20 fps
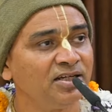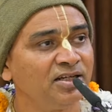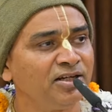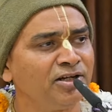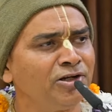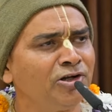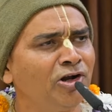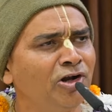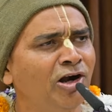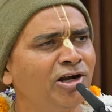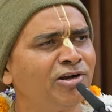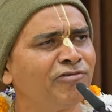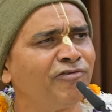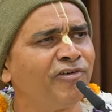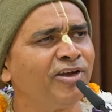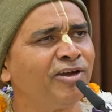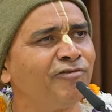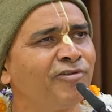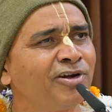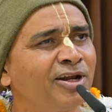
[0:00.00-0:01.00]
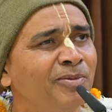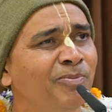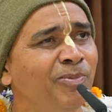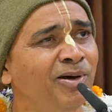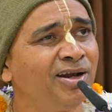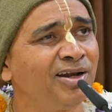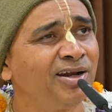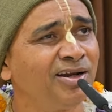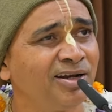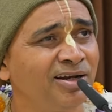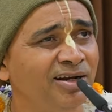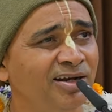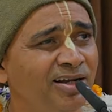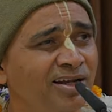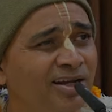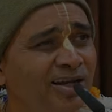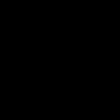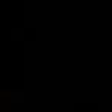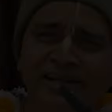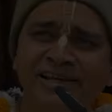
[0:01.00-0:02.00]
not favorable
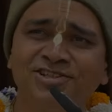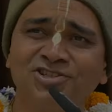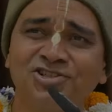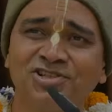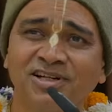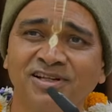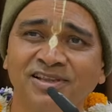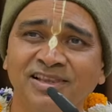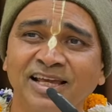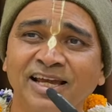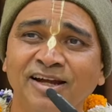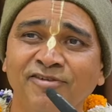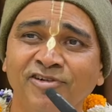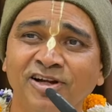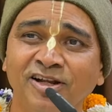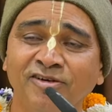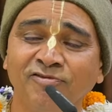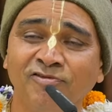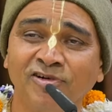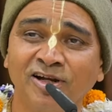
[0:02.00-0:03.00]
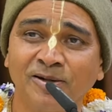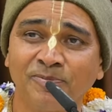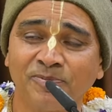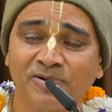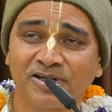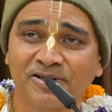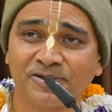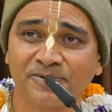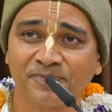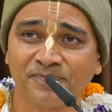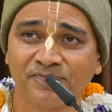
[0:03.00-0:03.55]
nature they have developed.